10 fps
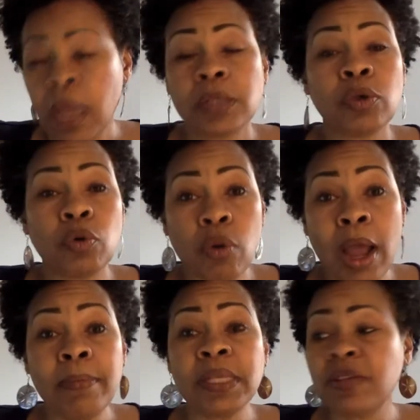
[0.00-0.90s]
So
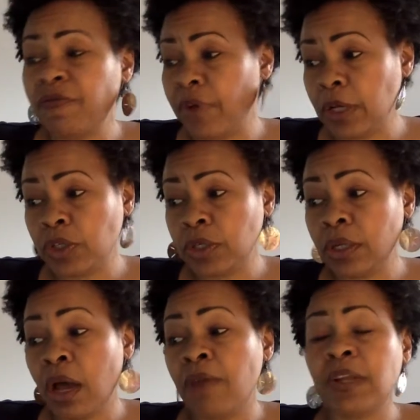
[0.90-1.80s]
crime is a function
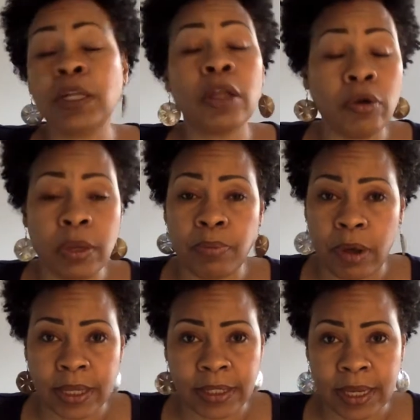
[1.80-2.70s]
of a learning
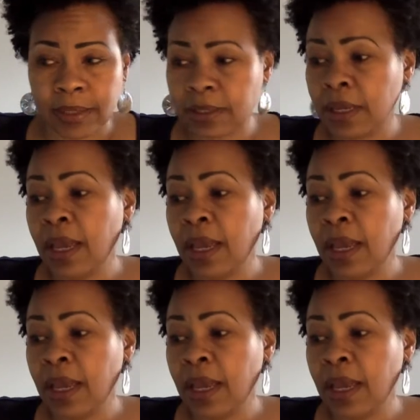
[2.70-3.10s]
process